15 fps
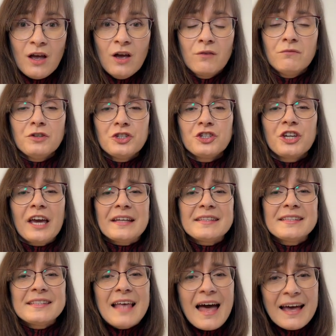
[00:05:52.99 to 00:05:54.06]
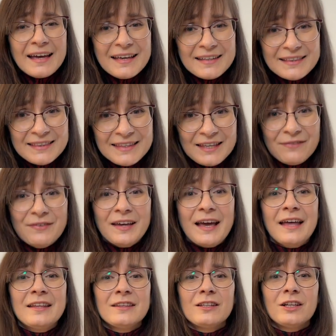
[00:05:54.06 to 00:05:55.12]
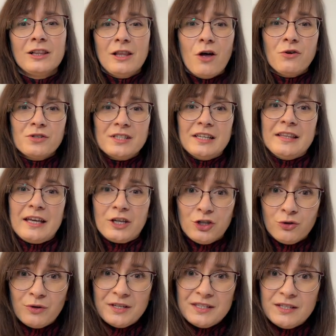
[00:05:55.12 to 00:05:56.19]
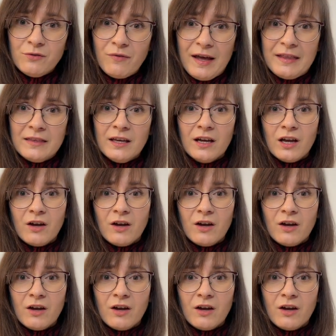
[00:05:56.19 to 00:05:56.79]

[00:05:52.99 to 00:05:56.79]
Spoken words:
which get significant loss in accuracy when